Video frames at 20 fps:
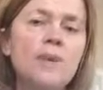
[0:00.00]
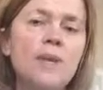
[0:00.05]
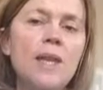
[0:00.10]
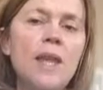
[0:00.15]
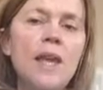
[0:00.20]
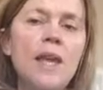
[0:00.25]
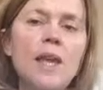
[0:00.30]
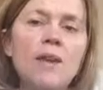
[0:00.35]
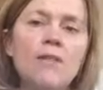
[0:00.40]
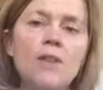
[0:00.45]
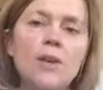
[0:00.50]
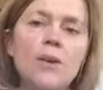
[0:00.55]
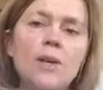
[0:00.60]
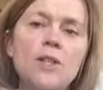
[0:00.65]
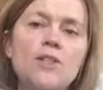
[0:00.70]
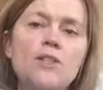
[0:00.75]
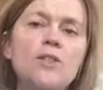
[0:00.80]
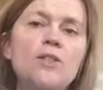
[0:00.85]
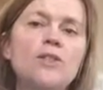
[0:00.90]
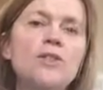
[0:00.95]
then have a
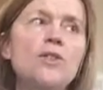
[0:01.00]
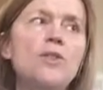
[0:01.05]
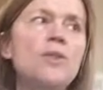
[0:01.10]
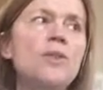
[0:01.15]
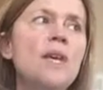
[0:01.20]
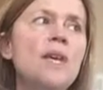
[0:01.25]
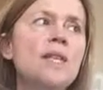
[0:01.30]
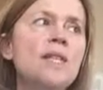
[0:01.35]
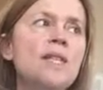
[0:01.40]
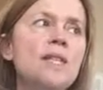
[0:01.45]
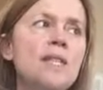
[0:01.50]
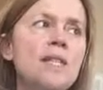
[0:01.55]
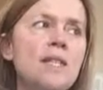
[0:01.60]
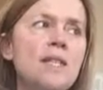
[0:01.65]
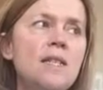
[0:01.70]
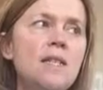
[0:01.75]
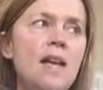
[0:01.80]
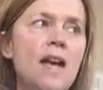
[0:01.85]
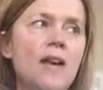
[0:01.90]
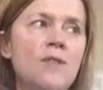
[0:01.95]
question, do they
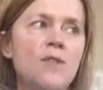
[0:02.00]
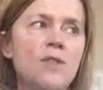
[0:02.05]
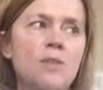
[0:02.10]
still have